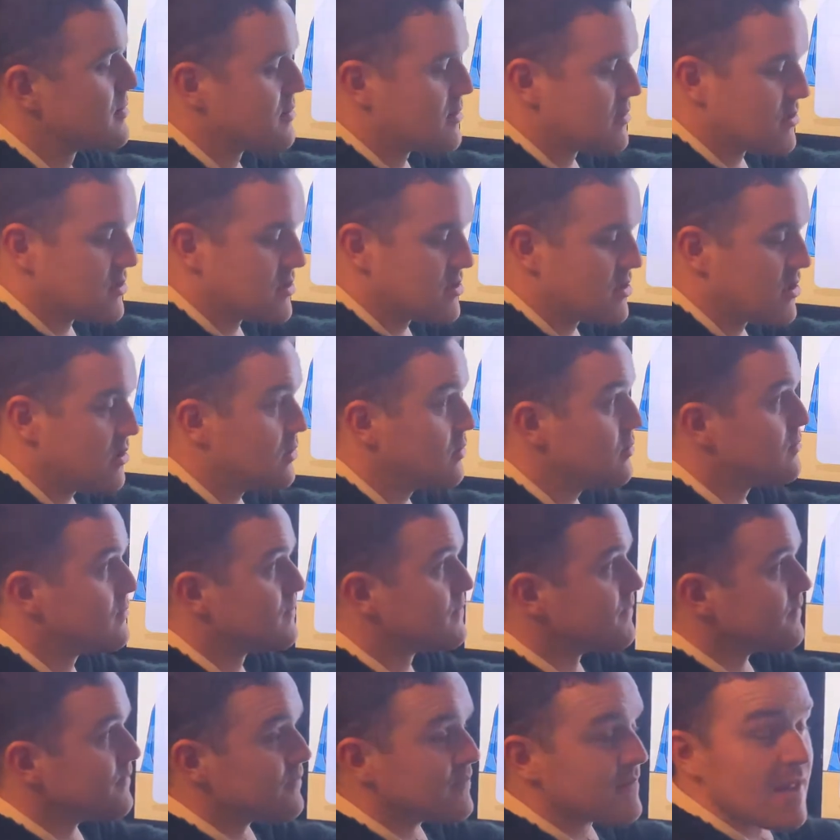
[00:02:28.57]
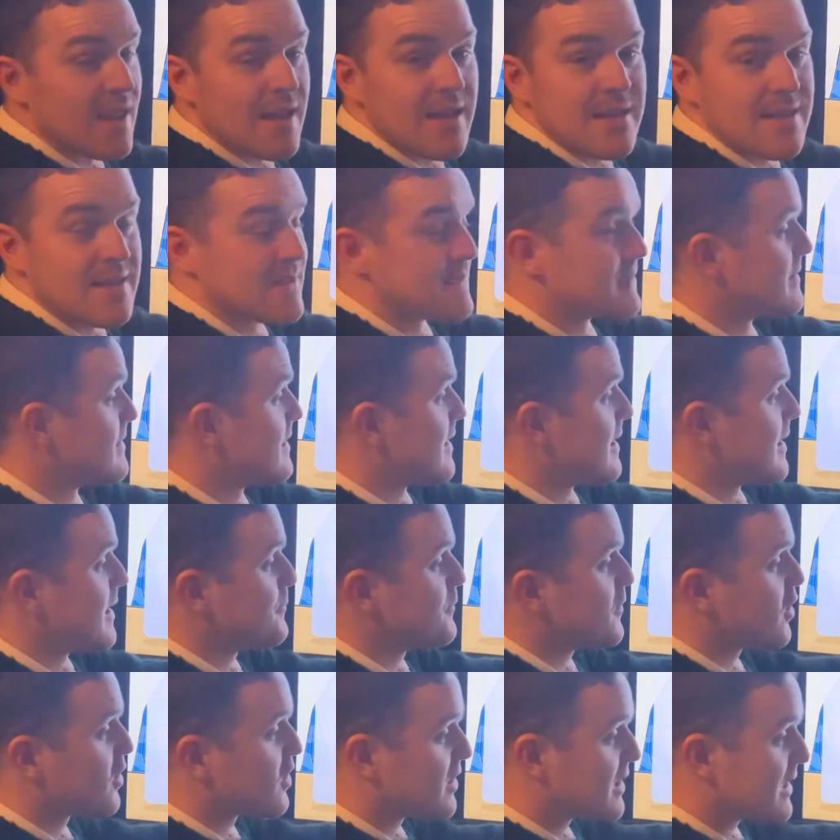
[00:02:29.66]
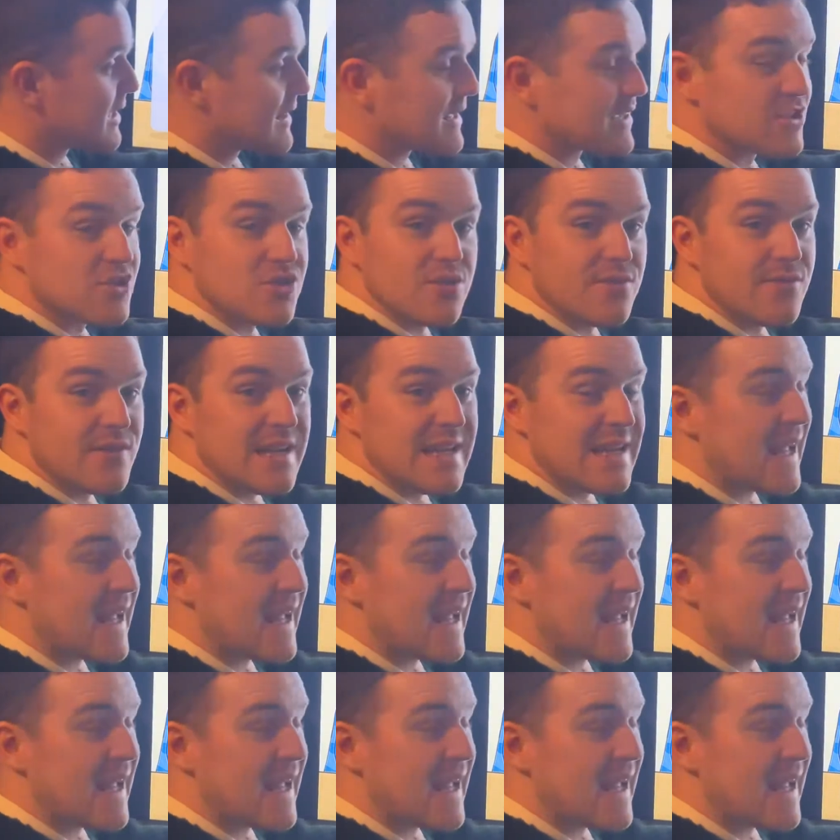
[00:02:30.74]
So I'm not going to click to reveal.